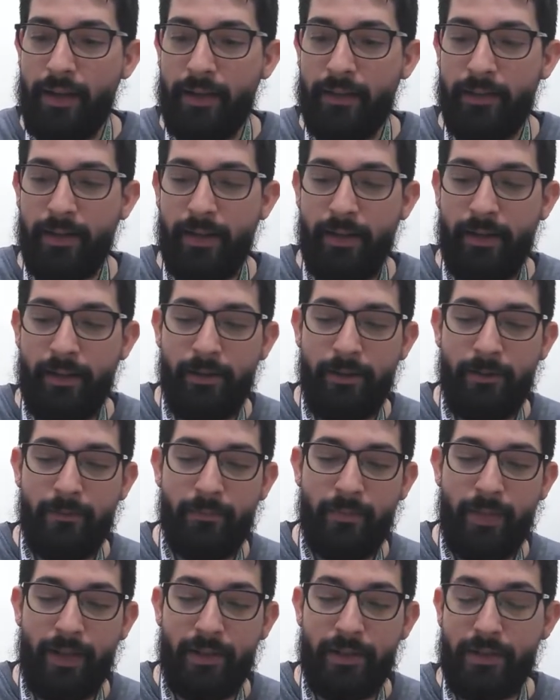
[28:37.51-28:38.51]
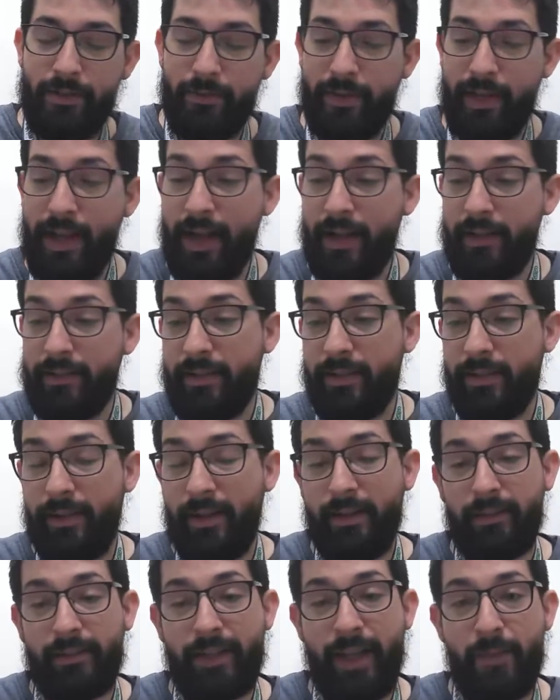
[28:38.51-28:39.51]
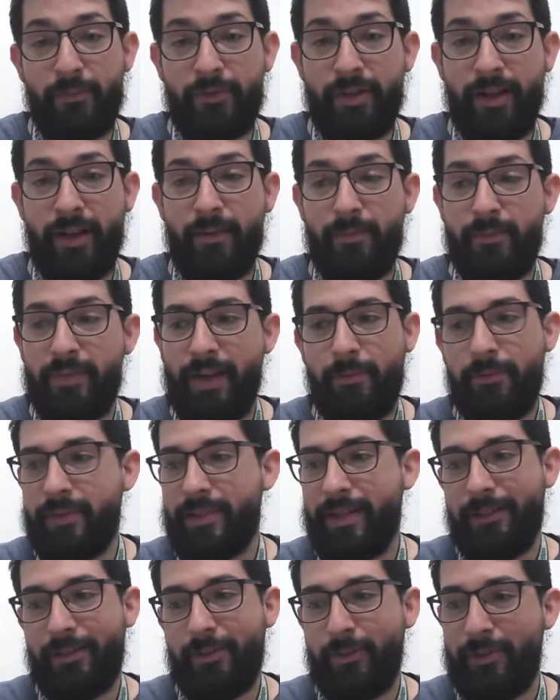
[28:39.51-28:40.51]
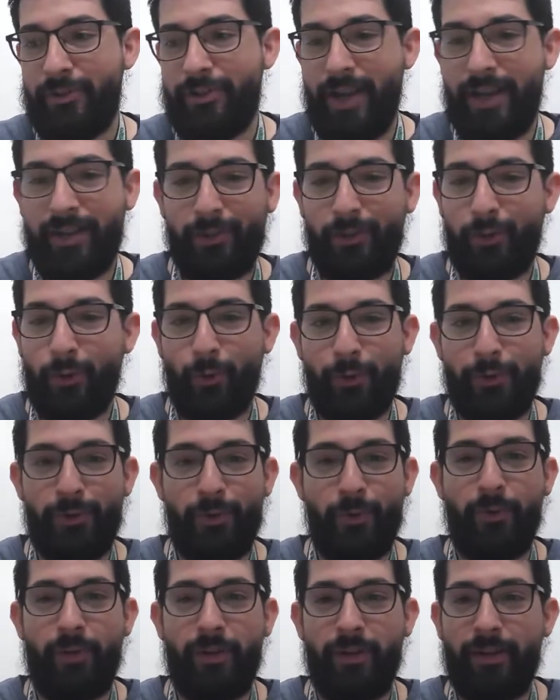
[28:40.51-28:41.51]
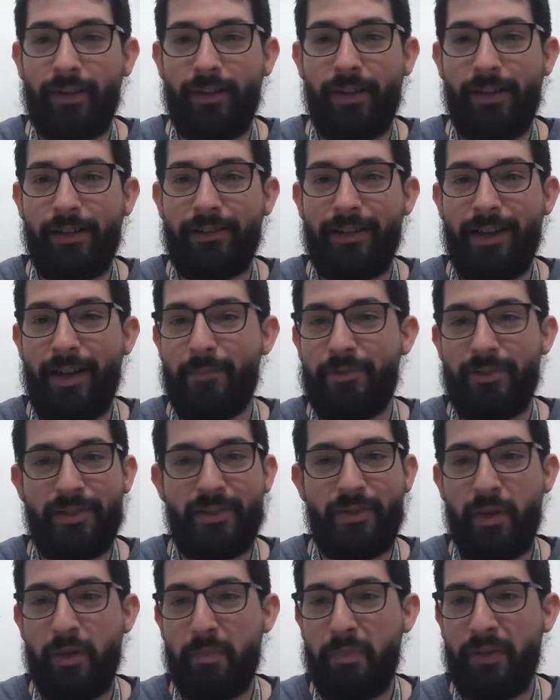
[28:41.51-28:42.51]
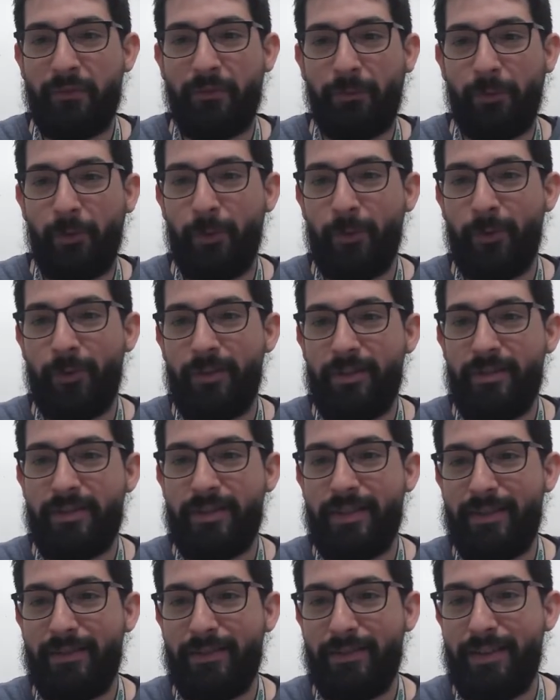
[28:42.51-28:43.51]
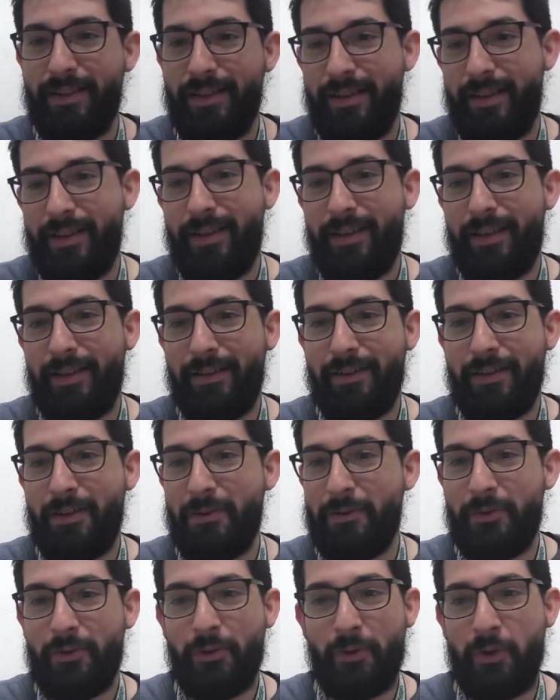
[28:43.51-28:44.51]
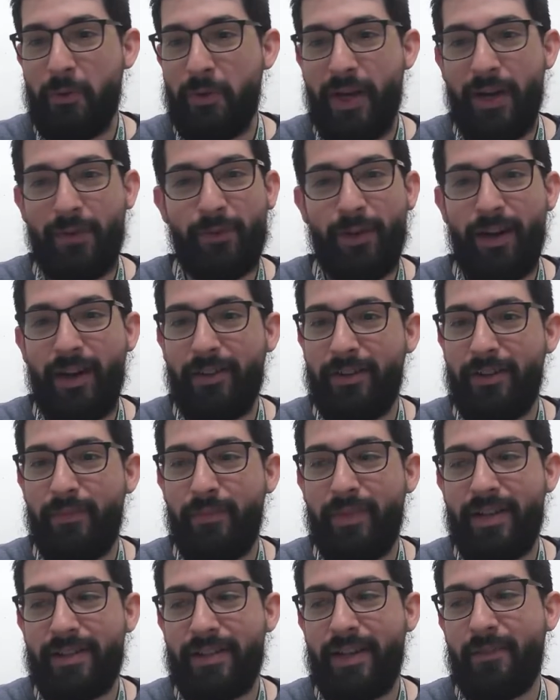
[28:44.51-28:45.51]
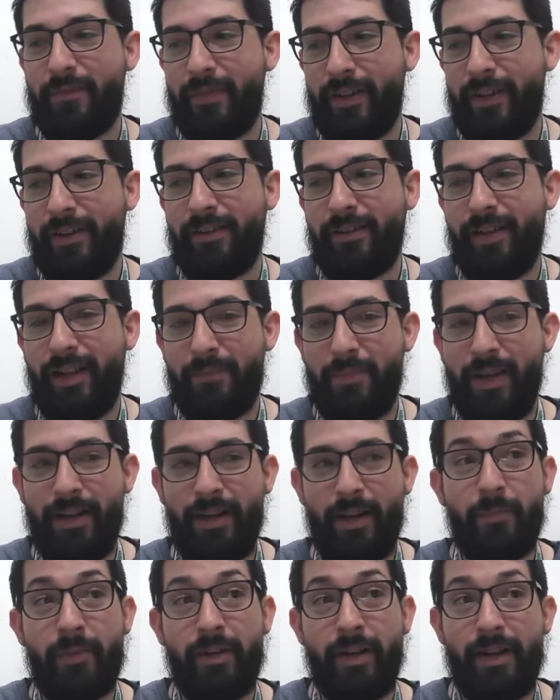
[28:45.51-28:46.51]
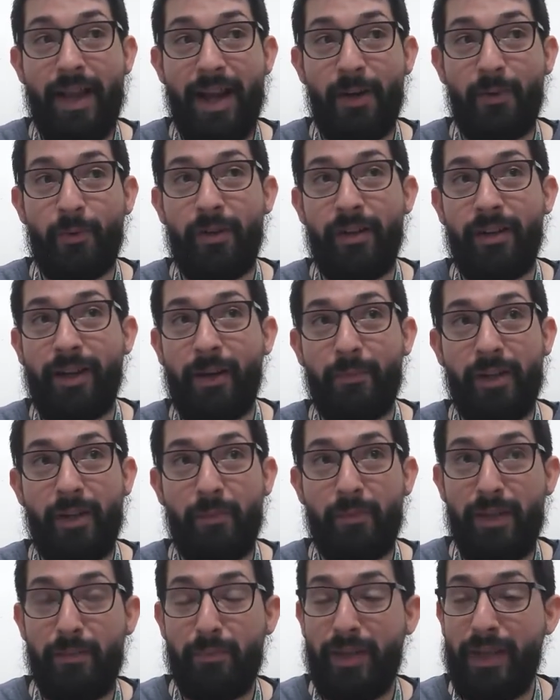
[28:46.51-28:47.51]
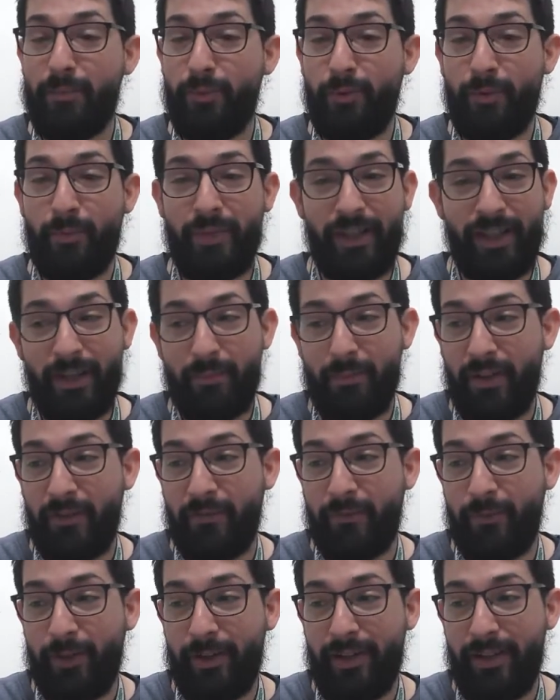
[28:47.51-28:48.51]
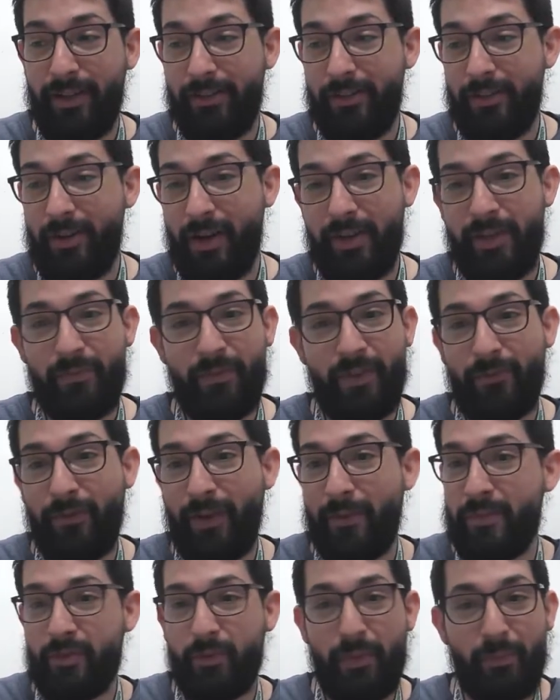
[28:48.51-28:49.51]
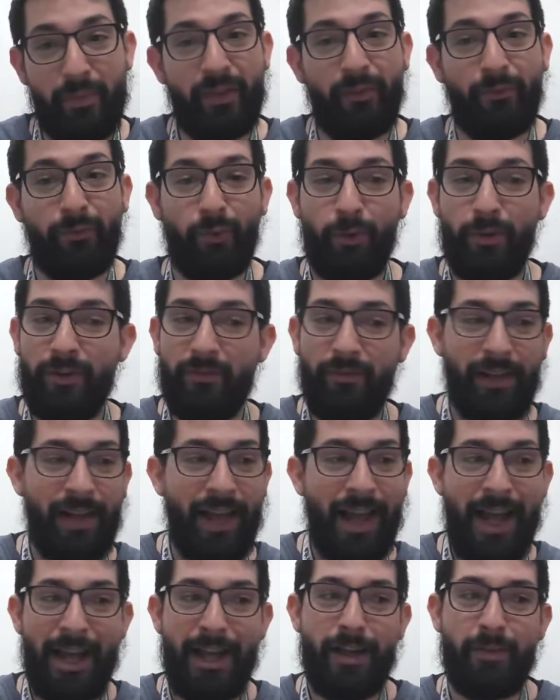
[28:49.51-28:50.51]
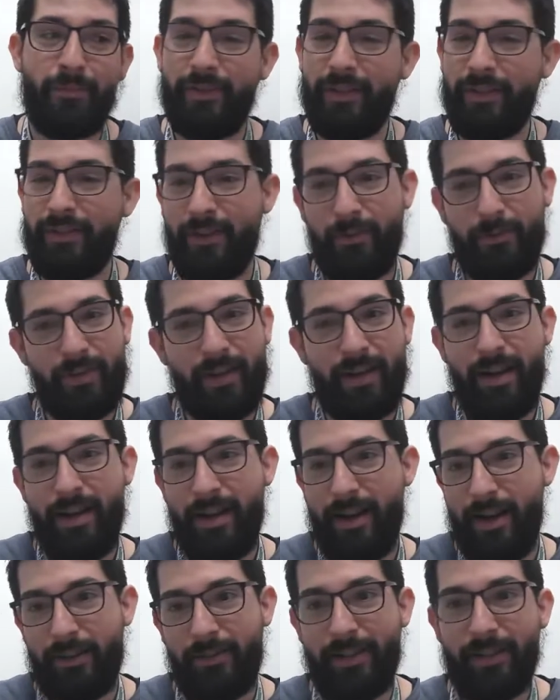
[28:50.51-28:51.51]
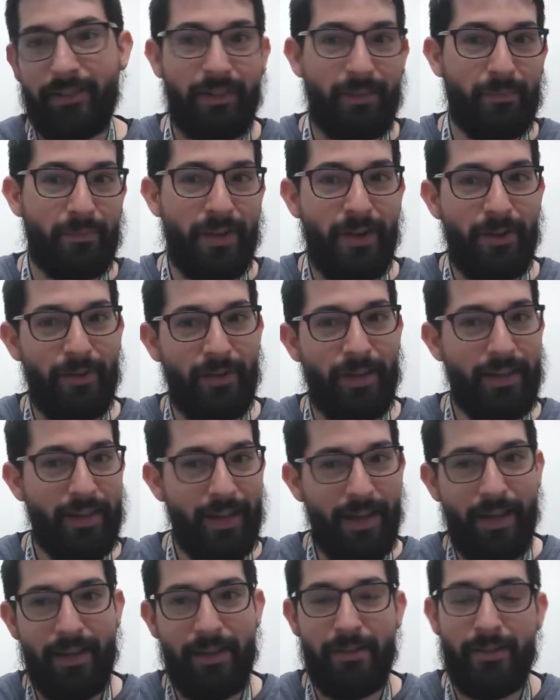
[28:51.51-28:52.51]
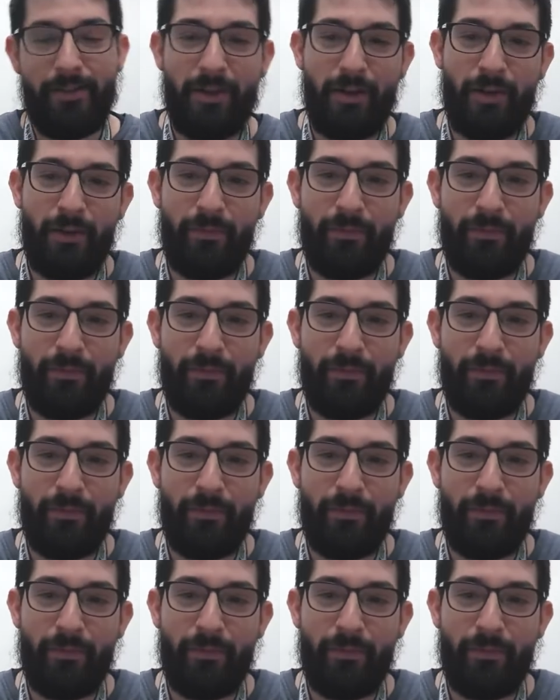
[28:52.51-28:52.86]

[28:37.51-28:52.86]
And so, yeah, I did a lot of temp jobs. I was like doing janitorial work a lot of times, just sweeping floors and, doing whatever I could, because I figured like, man, I'm going to network, I'm going to meet people, I'm going to get my foot, even if I'm sweeping the floor of a lab, I'll let them know like, hey,